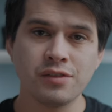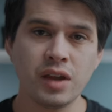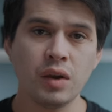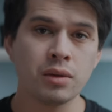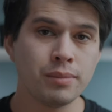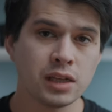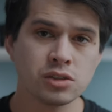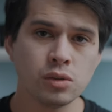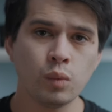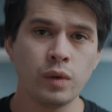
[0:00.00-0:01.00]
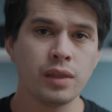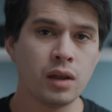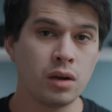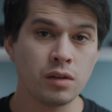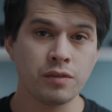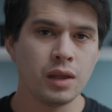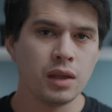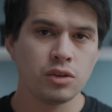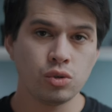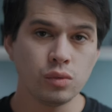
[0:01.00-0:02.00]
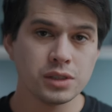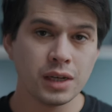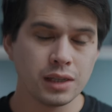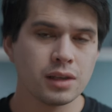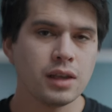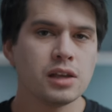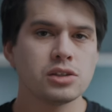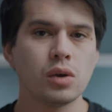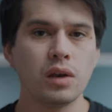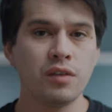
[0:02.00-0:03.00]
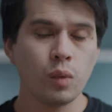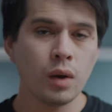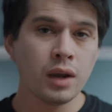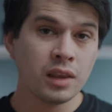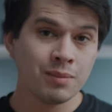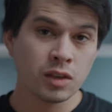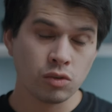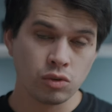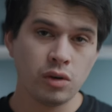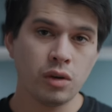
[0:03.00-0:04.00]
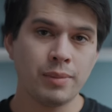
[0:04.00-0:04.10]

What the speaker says: a very complex tool with a lot of tools in it. So if you want an in-depth tutorial